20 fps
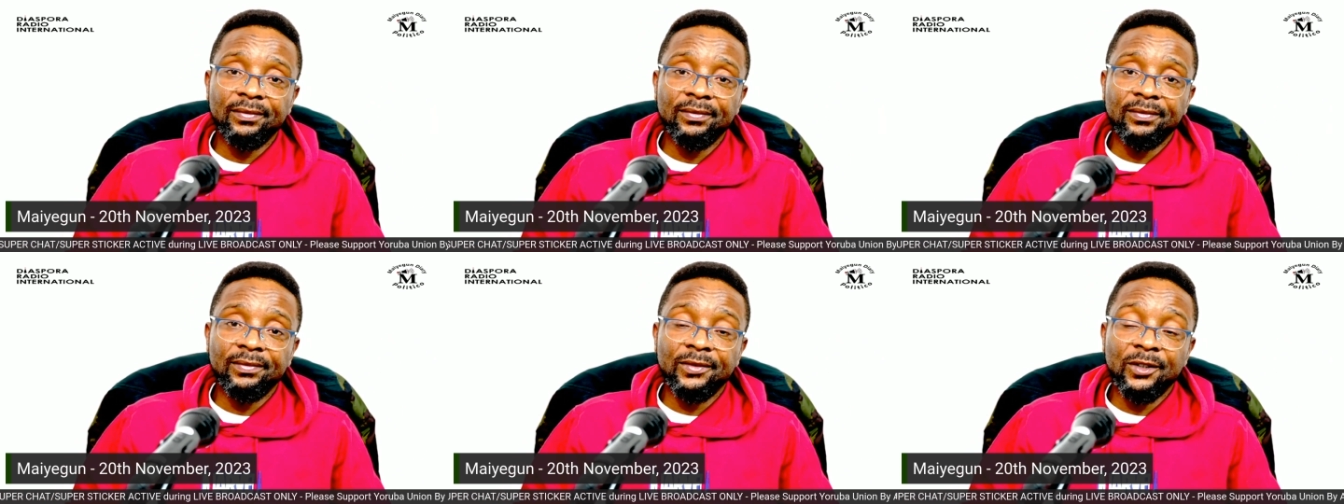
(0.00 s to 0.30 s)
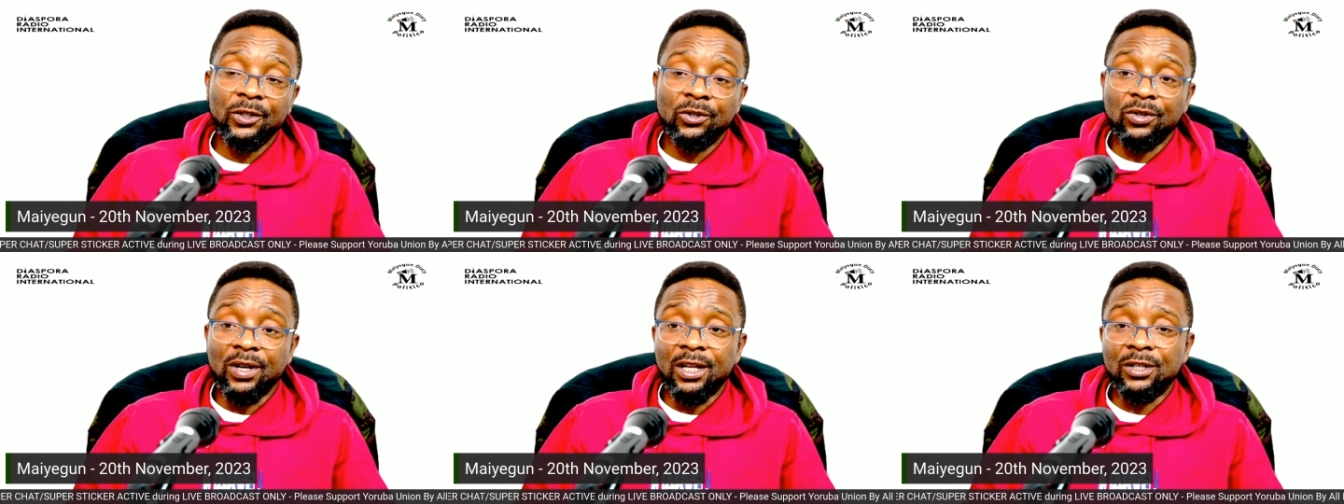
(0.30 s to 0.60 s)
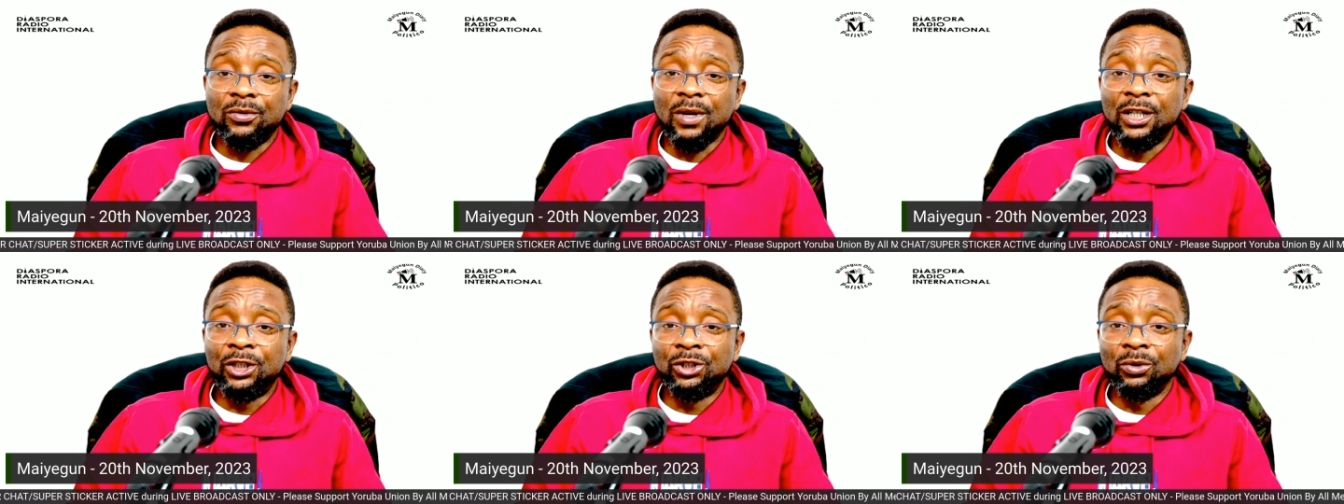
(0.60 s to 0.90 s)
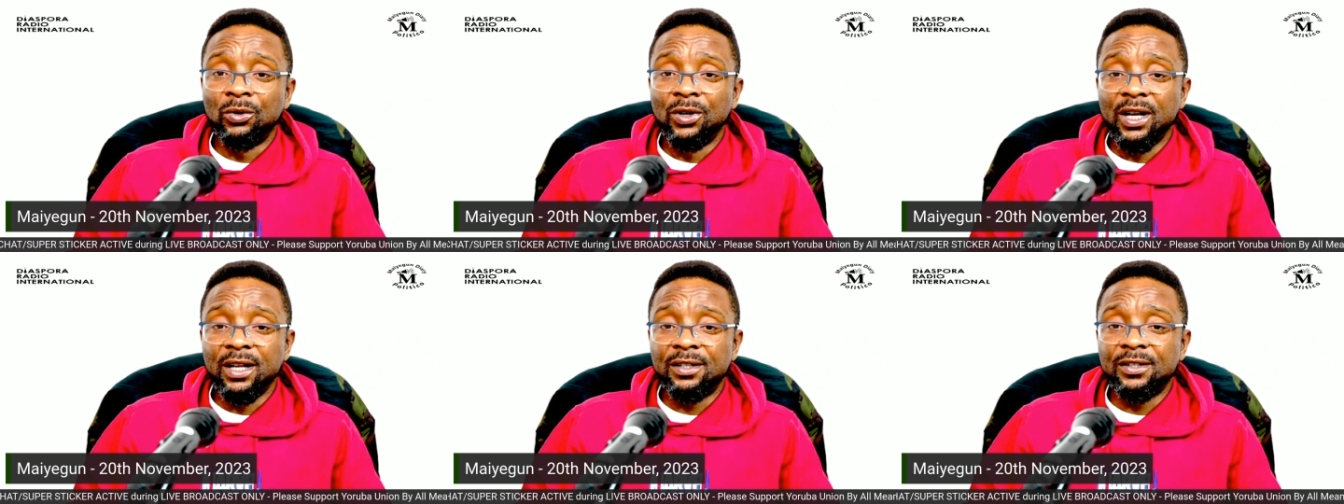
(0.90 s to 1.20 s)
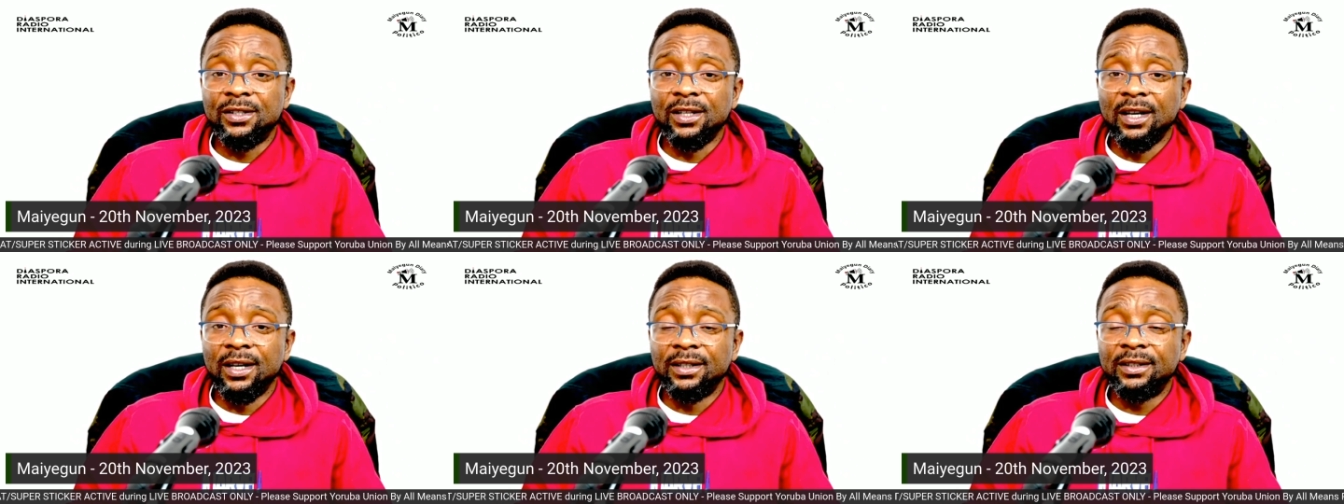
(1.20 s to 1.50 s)
So that's why Shoret
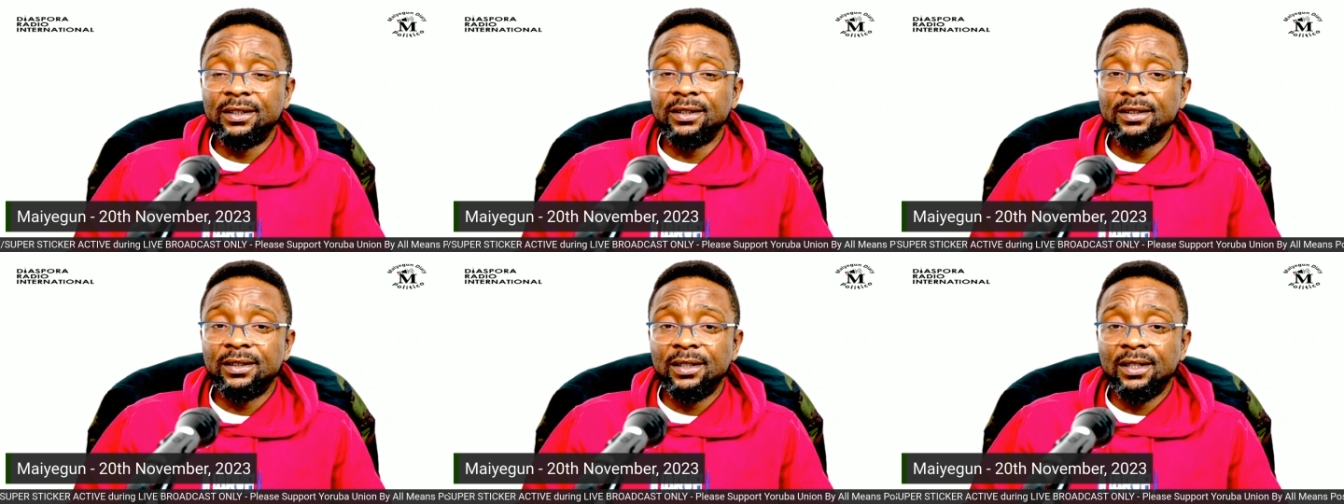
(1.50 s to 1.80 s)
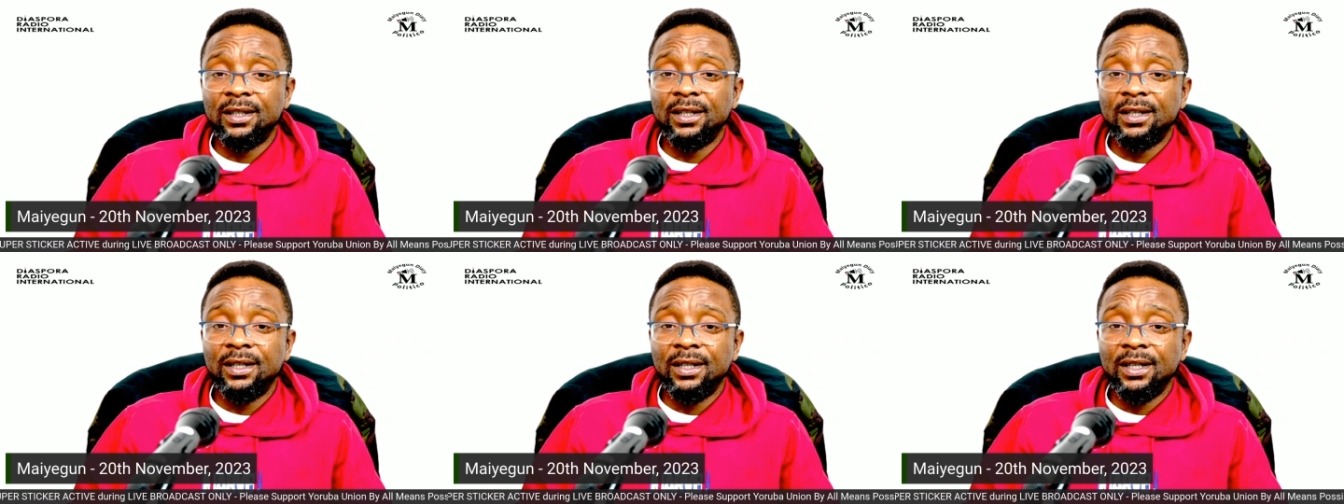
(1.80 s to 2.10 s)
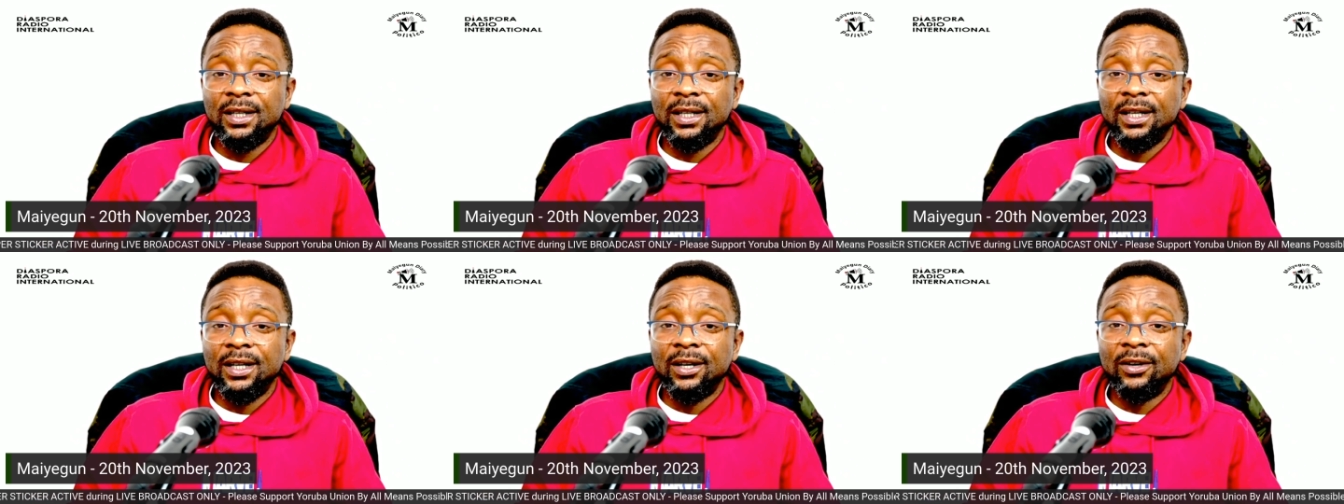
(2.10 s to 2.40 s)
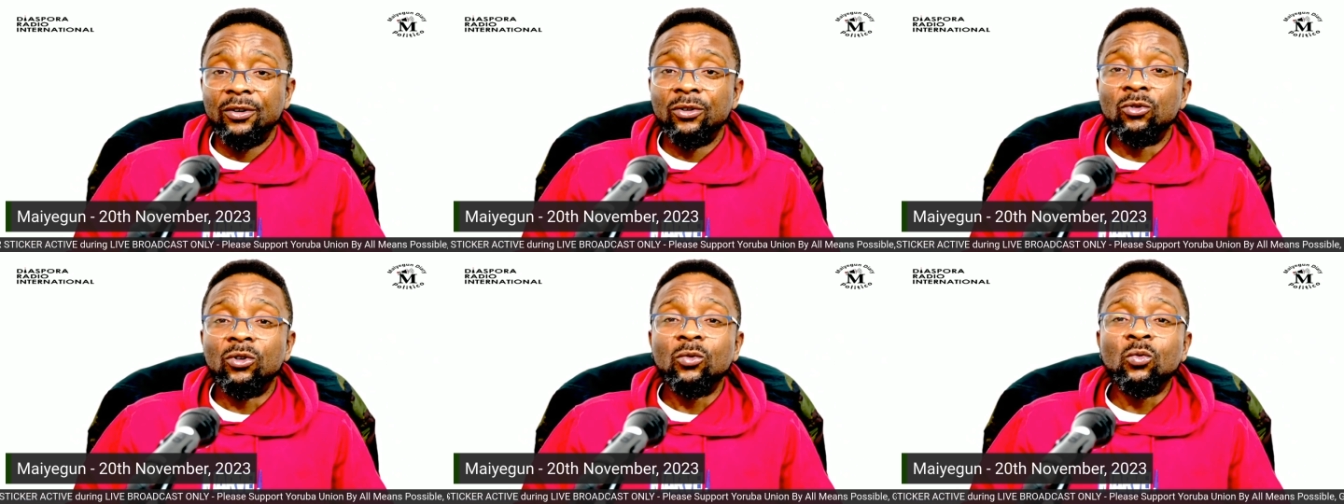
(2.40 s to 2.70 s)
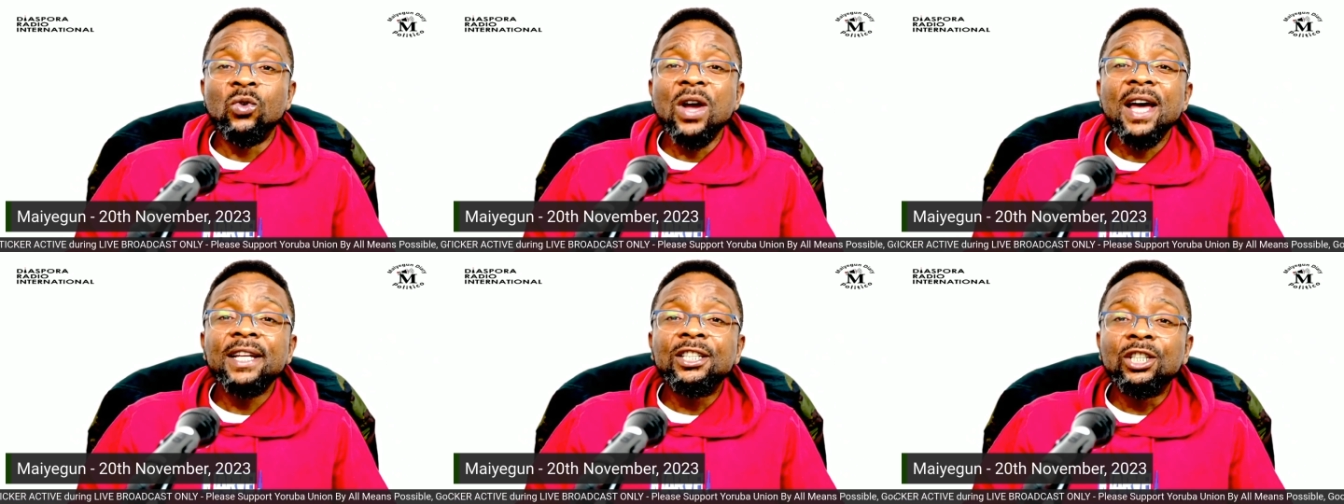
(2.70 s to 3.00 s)
said,
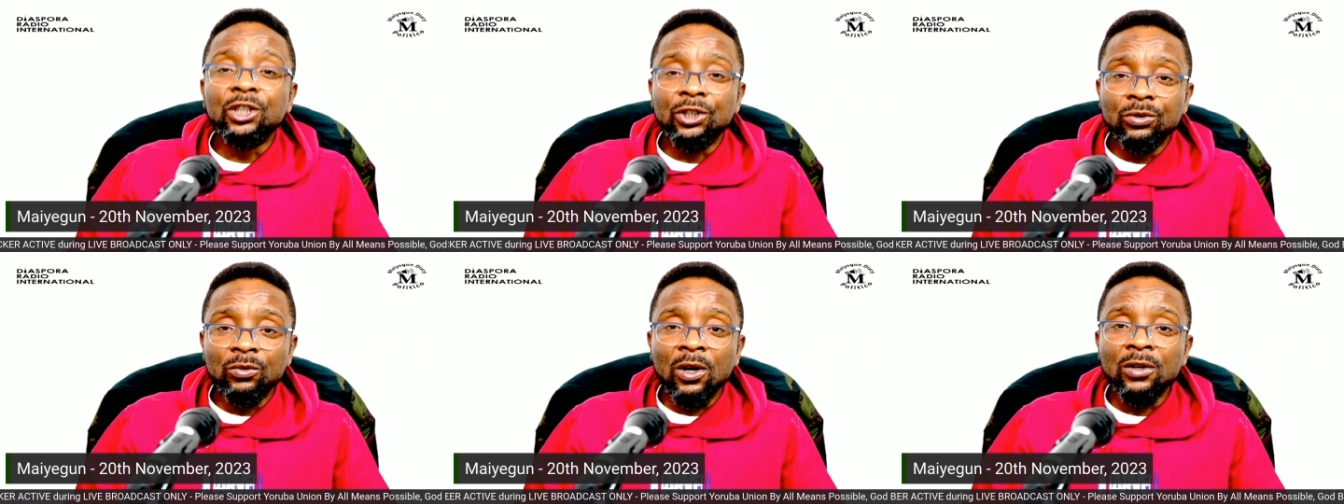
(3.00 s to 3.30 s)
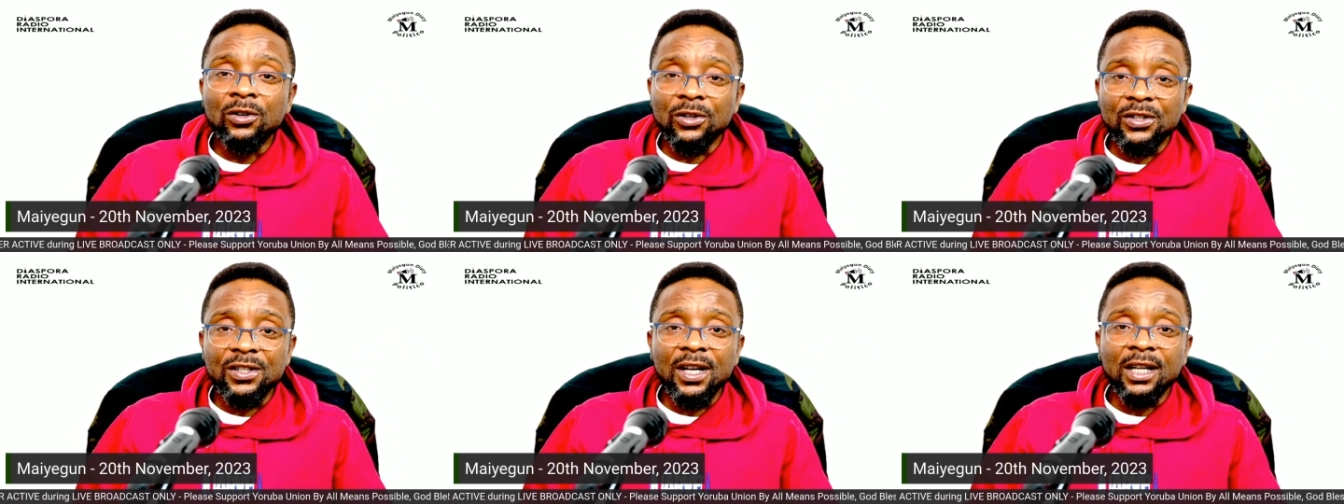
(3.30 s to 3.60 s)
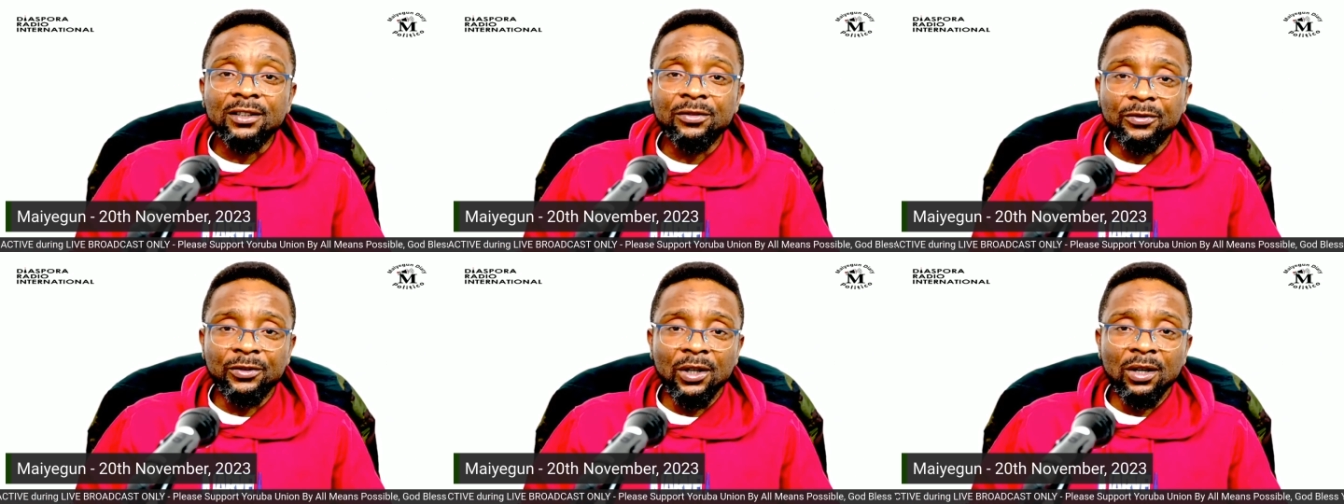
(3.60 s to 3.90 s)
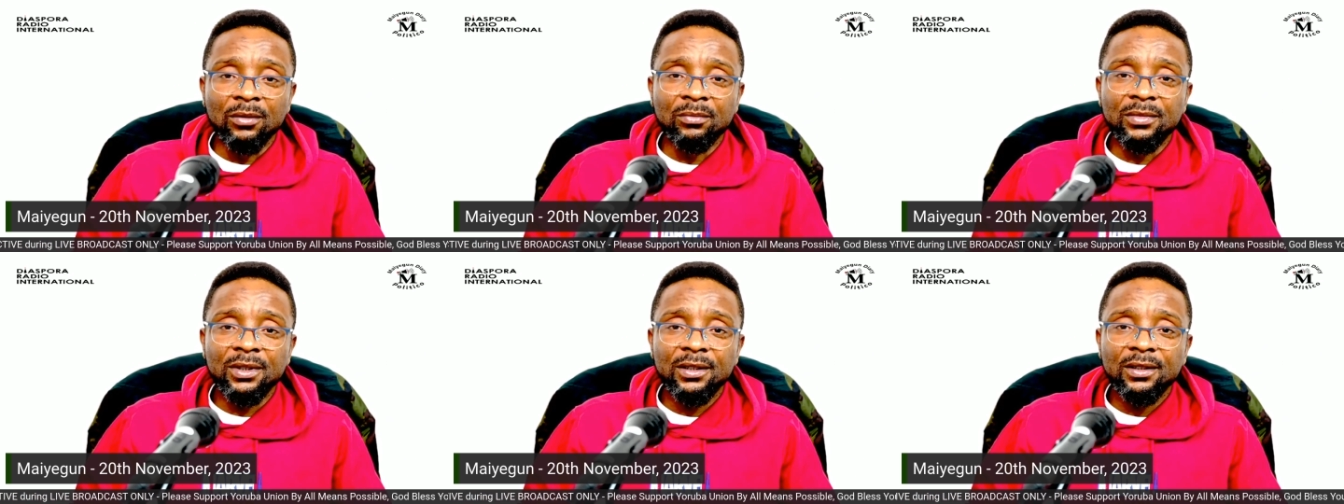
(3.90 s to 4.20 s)
where do you want to start from?